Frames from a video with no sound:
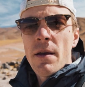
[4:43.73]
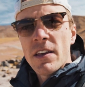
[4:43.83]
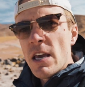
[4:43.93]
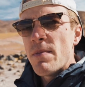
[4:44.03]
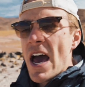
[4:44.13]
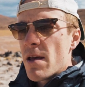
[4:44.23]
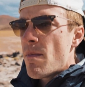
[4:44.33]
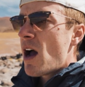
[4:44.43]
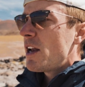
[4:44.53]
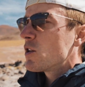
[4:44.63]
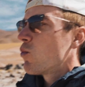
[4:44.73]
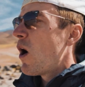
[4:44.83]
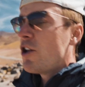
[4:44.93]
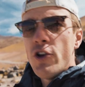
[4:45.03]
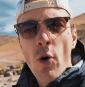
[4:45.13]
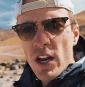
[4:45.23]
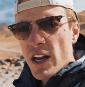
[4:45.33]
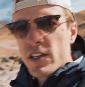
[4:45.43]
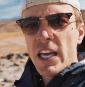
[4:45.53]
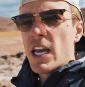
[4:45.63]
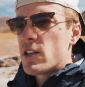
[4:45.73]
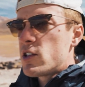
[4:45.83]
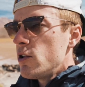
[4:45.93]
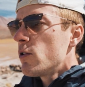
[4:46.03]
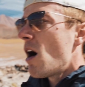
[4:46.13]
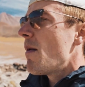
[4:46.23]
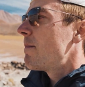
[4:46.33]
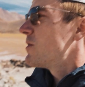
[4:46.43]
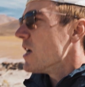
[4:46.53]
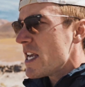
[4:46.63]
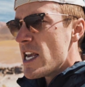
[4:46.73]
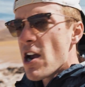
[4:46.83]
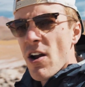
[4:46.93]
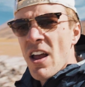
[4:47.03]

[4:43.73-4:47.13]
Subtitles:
Keep that in mind as well. You don't need a ticket to come up to here.